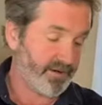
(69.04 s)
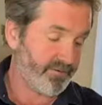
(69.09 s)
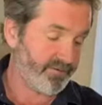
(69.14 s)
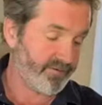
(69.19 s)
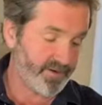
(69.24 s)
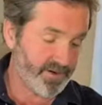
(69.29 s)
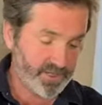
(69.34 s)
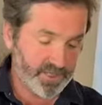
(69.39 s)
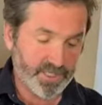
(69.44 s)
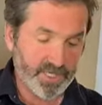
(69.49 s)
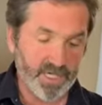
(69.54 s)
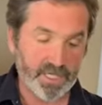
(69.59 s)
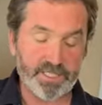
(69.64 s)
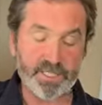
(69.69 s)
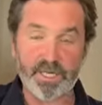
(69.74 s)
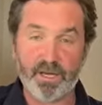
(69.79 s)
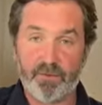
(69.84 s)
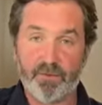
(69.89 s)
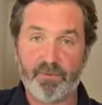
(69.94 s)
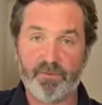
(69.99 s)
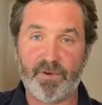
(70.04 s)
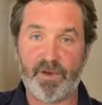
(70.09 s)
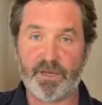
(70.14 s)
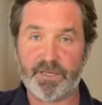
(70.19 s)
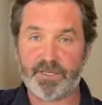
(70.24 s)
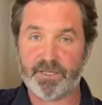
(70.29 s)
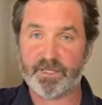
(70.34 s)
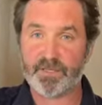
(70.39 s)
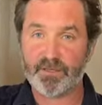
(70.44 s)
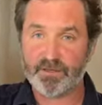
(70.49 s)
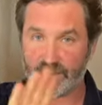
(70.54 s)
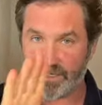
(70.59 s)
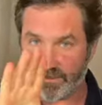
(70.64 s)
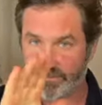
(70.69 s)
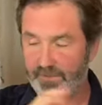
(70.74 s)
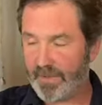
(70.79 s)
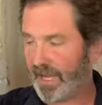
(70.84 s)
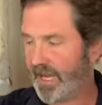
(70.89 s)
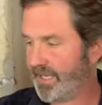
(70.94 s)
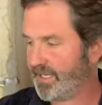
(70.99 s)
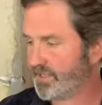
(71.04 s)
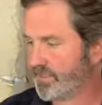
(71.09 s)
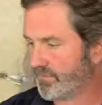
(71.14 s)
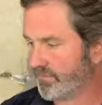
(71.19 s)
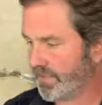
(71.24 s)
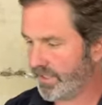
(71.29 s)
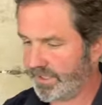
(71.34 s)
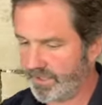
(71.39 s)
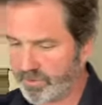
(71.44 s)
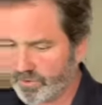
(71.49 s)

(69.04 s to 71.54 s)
I've finished cutting up the venison, giving my hands a really